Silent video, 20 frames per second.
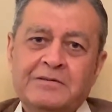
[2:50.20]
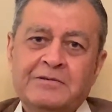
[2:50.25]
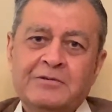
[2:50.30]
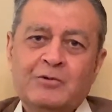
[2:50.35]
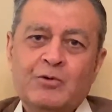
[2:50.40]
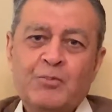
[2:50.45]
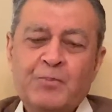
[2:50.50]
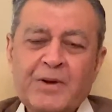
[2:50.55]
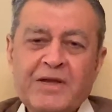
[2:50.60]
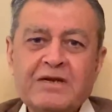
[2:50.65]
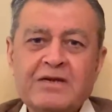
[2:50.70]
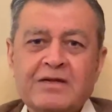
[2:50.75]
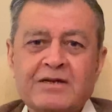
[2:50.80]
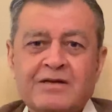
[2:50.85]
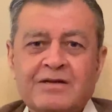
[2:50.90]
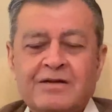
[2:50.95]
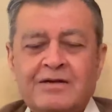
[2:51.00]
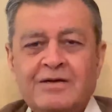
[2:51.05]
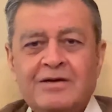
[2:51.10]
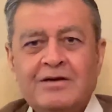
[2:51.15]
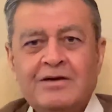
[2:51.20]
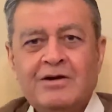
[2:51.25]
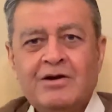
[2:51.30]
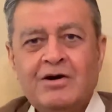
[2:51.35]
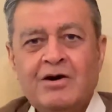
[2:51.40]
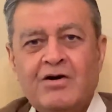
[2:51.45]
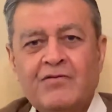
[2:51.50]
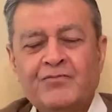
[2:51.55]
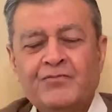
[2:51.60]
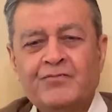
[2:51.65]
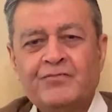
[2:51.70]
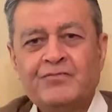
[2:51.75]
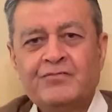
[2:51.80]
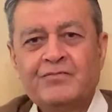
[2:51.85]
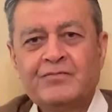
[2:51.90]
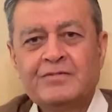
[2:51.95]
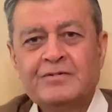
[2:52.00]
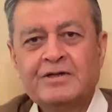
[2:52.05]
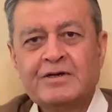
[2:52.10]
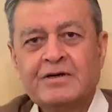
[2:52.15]
opinion of
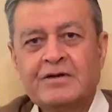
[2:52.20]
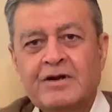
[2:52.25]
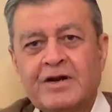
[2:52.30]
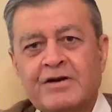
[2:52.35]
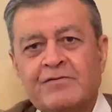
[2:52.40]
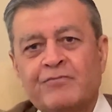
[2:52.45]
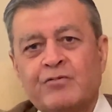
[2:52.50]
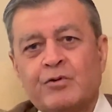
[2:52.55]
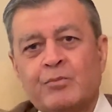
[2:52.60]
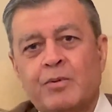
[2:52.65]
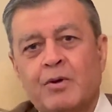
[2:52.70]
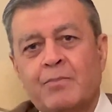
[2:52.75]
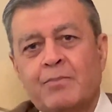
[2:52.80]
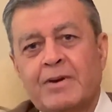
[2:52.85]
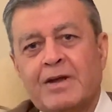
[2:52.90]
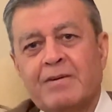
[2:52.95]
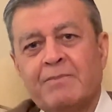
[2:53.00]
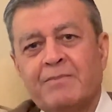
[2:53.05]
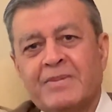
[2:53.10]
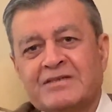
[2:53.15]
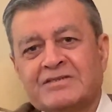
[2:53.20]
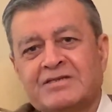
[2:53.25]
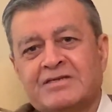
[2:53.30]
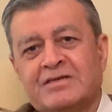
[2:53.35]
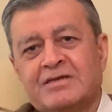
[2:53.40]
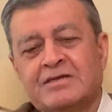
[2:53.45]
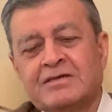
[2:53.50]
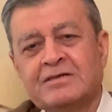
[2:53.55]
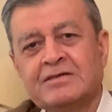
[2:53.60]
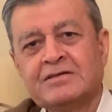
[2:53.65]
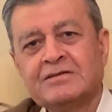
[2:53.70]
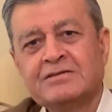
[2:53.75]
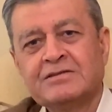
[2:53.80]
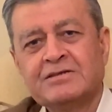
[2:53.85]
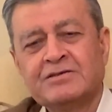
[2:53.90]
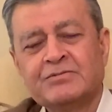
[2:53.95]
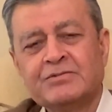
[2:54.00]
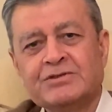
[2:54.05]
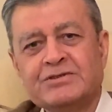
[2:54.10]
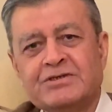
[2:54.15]
the great football player Messi that
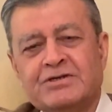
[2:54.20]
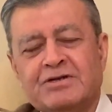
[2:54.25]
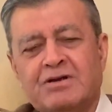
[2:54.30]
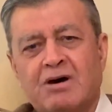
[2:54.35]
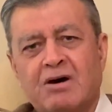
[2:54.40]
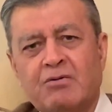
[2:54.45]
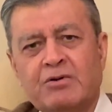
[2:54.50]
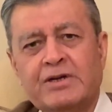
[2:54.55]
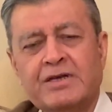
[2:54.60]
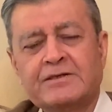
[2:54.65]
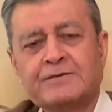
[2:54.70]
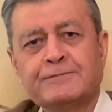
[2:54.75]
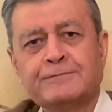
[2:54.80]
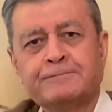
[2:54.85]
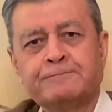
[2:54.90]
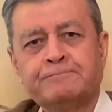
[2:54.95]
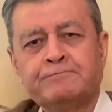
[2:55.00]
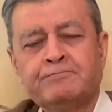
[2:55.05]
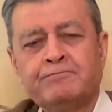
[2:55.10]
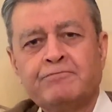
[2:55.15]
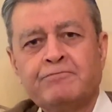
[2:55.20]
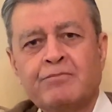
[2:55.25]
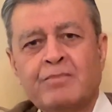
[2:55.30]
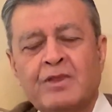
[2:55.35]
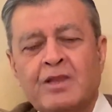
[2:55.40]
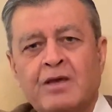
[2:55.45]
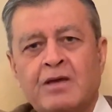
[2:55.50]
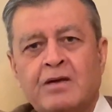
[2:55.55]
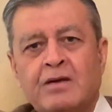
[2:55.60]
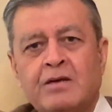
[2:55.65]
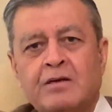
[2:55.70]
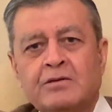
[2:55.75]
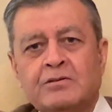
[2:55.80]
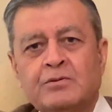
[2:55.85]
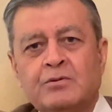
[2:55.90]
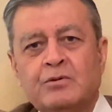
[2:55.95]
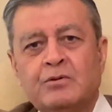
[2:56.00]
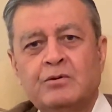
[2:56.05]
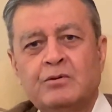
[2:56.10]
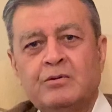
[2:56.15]
we see nowadays.
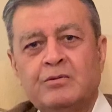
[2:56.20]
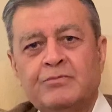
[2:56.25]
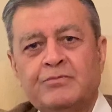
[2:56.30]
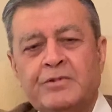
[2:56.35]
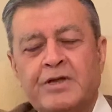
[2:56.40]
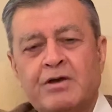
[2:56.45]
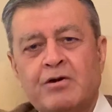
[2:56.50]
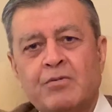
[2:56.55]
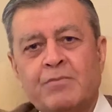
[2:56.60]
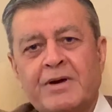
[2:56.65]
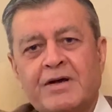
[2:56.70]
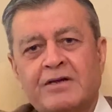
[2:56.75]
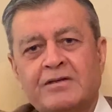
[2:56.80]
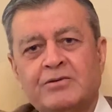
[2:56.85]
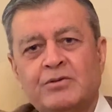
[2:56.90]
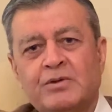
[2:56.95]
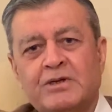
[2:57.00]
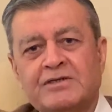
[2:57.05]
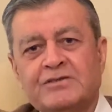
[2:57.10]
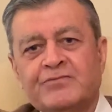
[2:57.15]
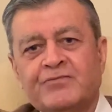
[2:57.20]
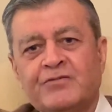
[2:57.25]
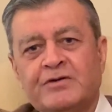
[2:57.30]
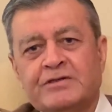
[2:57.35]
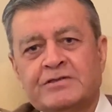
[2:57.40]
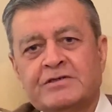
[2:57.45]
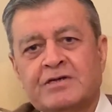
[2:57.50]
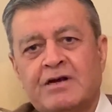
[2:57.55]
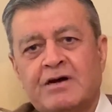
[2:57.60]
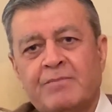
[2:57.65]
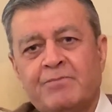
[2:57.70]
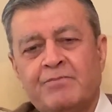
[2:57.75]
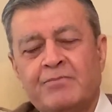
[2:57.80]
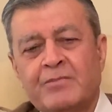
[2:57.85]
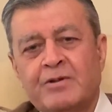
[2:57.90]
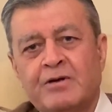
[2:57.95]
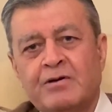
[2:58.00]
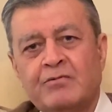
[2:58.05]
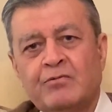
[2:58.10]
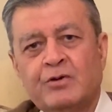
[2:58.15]
So Diego Maradona's first club
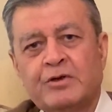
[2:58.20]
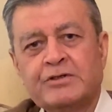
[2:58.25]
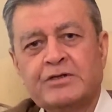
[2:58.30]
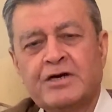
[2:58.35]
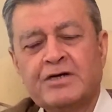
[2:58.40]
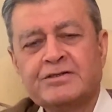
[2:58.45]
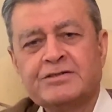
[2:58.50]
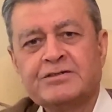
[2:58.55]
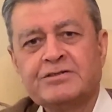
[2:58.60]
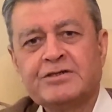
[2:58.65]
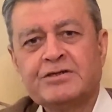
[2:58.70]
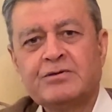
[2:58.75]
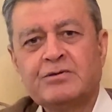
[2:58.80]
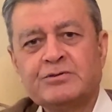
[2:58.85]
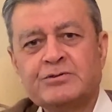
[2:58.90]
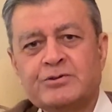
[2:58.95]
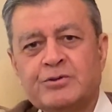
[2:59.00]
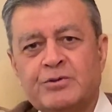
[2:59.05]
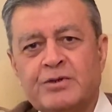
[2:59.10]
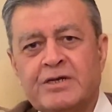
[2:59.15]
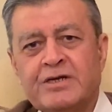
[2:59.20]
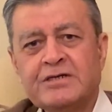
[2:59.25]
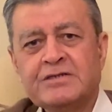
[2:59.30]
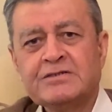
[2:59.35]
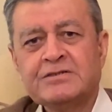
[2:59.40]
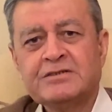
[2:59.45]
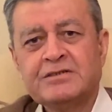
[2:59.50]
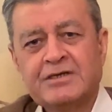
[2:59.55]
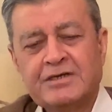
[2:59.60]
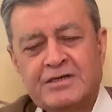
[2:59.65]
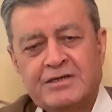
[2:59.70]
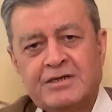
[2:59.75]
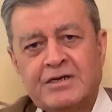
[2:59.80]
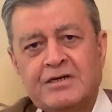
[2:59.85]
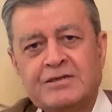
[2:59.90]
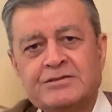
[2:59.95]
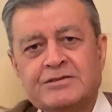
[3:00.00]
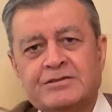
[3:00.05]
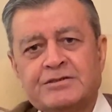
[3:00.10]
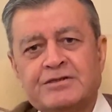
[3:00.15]
was Argentino Juniors in
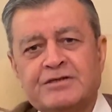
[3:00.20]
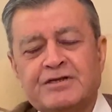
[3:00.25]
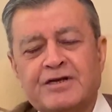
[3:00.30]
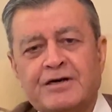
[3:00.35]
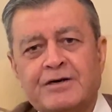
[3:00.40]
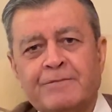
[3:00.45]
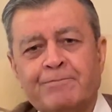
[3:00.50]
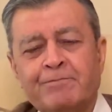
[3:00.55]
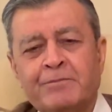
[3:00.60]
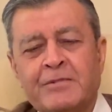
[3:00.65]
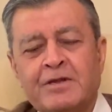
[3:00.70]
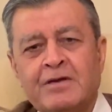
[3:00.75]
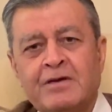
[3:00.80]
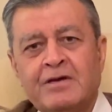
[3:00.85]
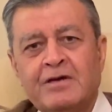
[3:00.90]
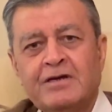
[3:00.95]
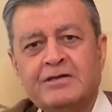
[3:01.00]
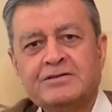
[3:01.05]
Argentina. His